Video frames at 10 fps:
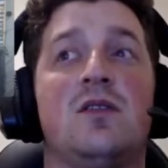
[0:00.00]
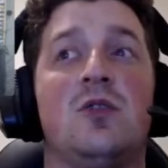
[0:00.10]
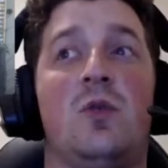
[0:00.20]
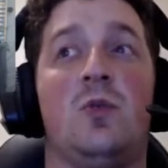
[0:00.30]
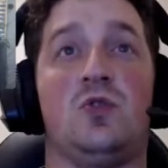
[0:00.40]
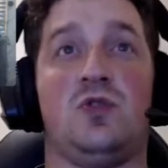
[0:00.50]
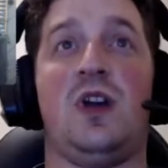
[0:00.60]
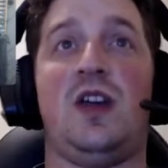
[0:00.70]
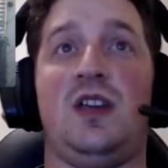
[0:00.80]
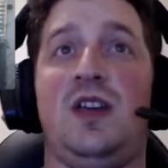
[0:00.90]
You want more
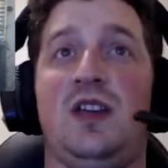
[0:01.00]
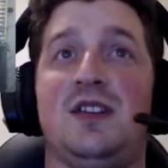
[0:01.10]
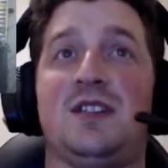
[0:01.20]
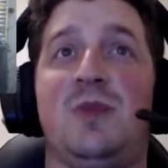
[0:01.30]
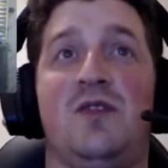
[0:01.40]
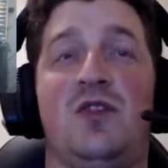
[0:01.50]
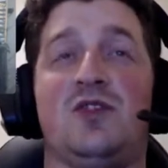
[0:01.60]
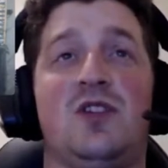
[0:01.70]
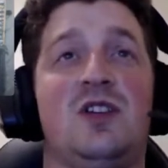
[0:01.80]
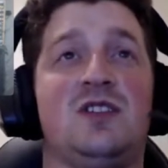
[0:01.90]
track, yes, but if you're
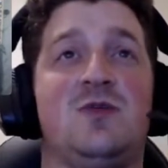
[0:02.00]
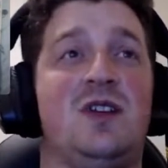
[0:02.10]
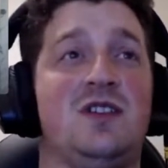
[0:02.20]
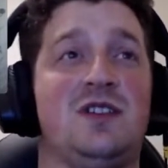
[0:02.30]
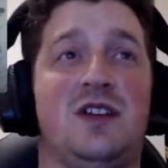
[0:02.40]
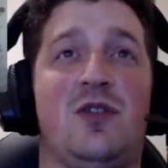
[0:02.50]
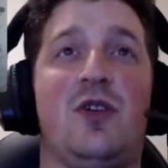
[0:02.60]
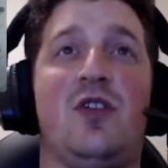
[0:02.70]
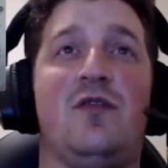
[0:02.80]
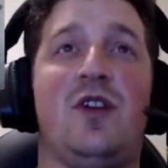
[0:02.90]
trying to squeeze like a
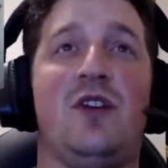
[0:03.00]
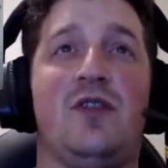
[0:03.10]
305